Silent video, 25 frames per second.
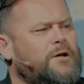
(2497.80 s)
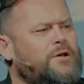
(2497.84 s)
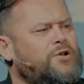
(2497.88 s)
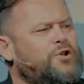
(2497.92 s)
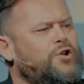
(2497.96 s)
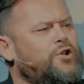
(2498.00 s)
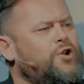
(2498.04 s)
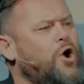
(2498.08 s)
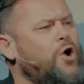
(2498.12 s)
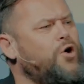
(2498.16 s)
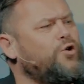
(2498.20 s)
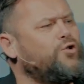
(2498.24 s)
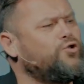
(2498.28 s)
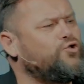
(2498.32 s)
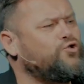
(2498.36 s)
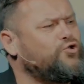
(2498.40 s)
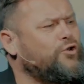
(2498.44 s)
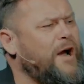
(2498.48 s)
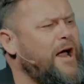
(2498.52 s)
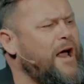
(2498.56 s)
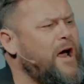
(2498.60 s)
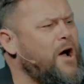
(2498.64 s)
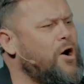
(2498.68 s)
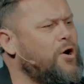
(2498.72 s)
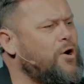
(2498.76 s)
You don't
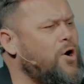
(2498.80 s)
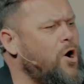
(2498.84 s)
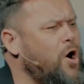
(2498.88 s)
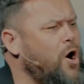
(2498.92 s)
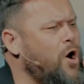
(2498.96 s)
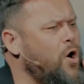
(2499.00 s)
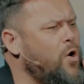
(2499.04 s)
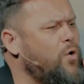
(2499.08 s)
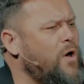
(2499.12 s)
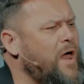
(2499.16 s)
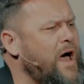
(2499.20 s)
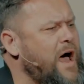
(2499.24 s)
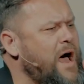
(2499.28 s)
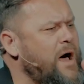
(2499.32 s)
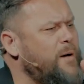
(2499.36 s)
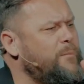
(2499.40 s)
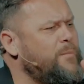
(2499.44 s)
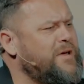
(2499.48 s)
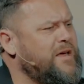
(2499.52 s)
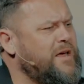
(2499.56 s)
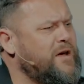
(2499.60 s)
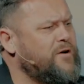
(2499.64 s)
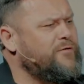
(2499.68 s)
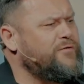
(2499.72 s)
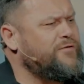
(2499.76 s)
drown a whole
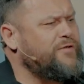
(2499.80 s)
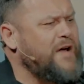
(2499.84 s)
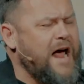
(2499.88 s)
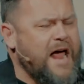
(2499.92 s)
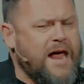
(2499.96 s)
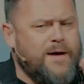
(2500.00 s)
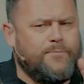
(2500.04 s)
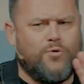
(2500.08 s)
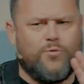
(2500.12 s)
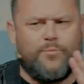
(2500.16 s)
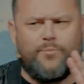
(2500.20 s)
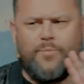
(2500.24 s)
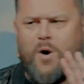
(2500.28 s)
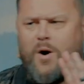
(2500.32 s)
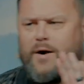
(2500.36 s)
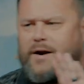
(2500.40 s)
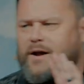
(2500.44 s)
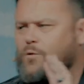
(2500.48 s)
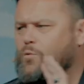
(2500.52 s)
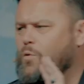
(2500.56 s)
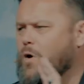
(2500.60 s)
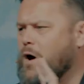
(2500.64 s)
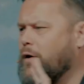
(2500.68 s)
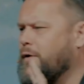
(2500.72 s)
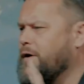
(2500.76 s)
army of
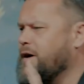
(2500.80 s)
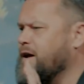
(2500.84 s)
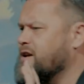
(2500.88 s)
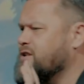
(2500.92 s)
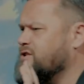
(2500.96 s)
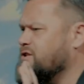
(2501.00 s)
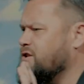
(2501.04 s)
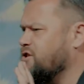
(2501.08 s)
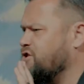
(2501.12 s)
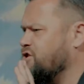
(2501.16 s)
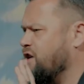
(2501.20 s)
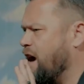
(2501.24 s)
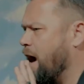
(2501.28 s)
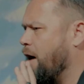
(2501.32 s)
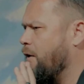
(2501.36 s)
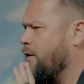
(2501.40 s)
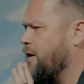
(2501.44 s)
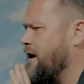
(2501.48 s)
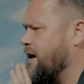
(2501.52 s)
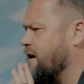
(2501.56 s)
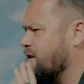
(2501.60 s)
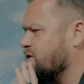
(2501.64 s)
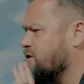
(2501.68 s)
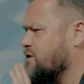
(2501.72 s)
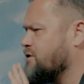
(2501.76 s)
able-bodied warriors and
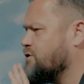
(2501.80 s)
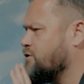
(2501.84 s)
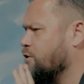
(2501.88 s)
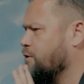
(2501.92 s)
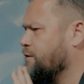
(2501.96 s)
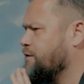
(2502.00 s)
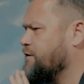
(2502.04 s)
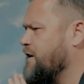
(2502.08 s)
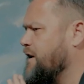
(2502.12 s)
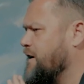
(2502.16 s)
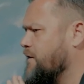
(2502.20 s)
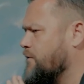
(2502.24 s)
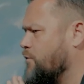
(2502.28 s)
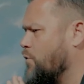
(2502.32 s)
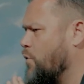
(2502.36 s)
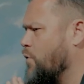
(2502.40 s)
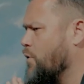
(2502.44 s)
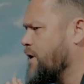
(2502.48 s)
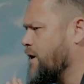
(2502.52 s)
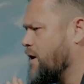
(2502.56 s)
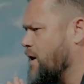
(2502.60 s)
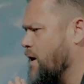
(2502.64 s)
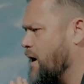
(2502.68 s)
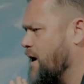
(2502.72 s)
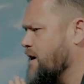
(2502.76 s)
chariots in 2 feet of
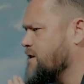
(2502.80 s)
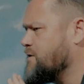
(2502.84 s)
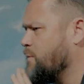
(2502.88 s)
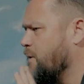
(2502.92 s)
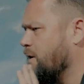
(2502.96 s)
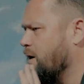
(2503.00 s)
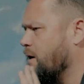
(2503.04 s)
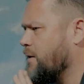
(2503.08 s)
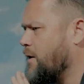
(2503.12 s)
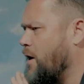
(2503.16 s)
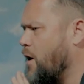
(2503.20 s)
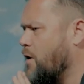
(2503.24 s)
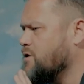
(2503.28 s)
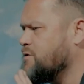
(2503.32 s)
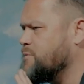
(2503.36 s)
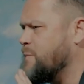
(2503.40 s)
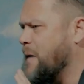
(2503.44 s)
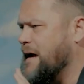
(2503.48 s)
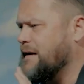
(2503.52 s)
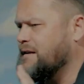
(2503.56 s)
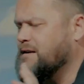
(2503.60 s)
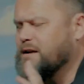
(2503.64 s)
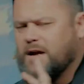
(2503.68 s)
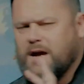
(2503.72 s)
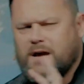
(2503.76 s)
water, guys, when it goes
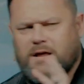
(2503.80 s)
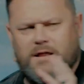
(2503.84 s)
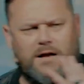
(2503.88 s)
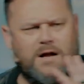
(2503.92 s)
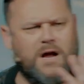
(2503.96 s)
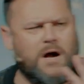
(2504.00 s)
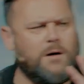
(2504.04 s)
back together.